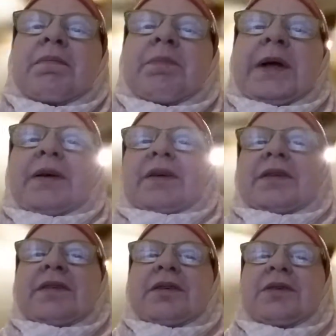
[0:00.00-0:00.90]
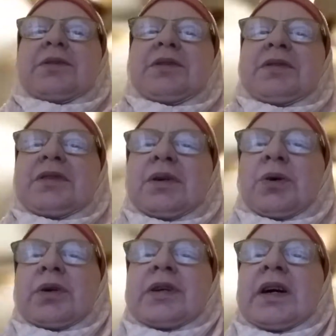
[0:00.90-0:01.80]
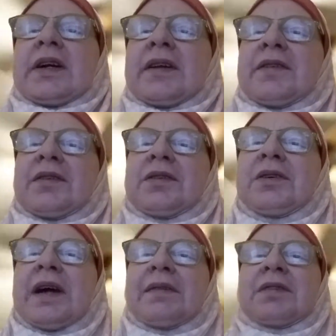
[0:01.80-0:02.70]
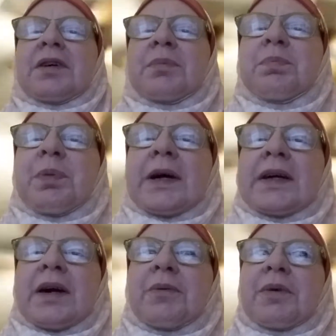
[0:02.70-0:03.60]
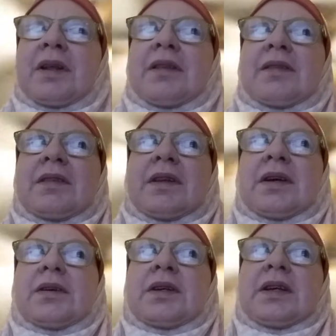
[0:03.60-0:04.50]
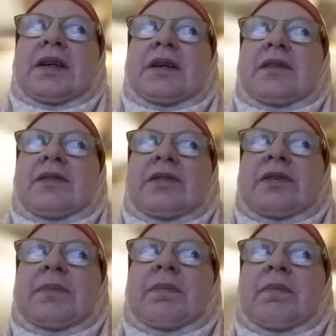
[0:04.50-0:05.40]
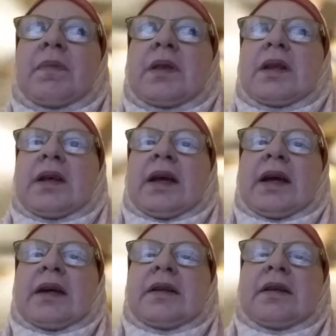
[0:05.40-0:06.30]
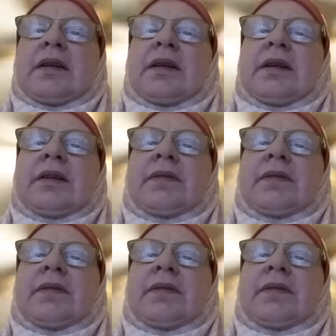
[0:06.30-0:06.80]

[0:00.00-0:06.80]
parents or guardians who do have to bug out with their kids can